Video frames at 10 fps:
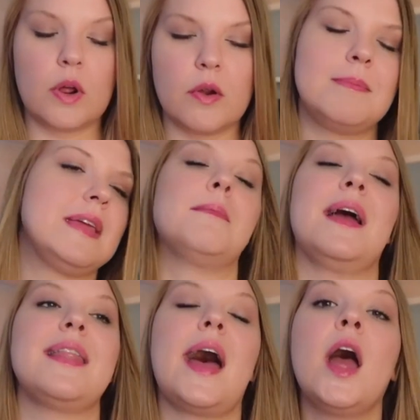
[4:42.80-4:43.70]
I mean
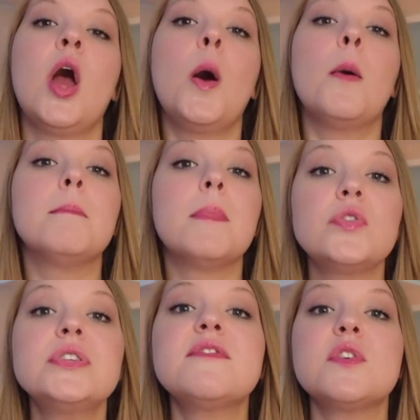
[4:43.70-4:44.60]
by that?
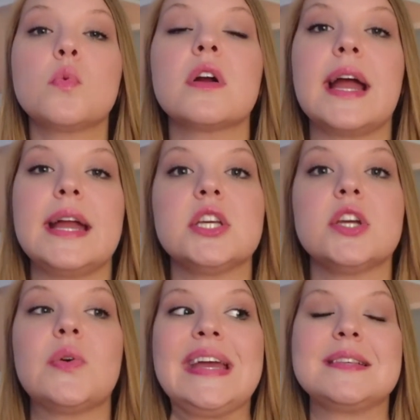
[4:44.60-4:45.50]
Most of the work I
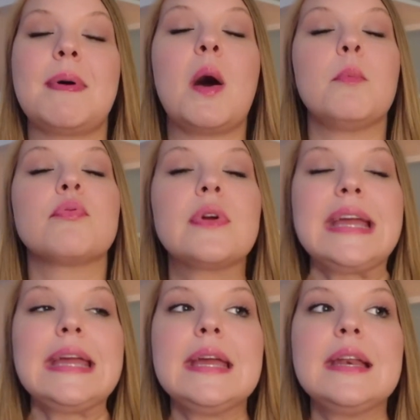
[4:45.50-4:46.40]
do is about
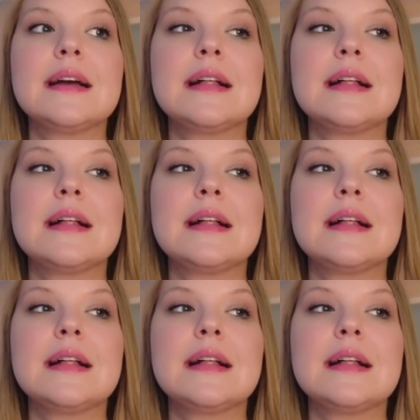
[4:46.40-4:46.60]
bringing